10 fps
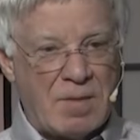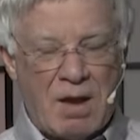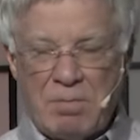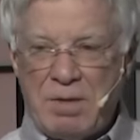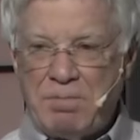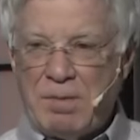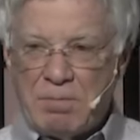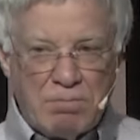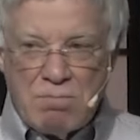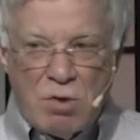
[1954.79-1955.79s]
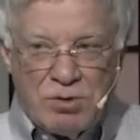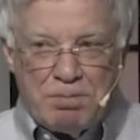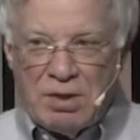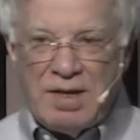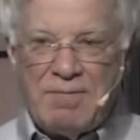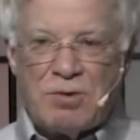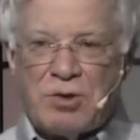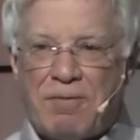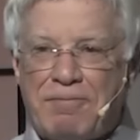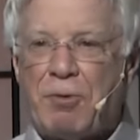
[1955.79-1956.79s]
How many most believers
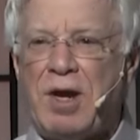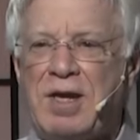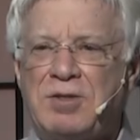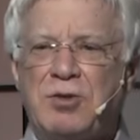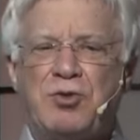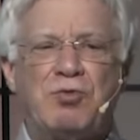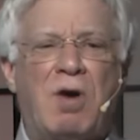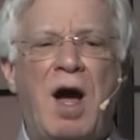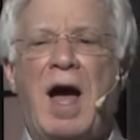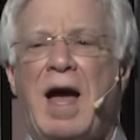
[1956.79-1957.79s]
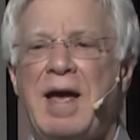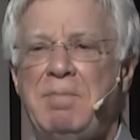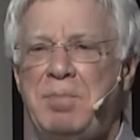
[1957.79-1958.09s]
are afraid to try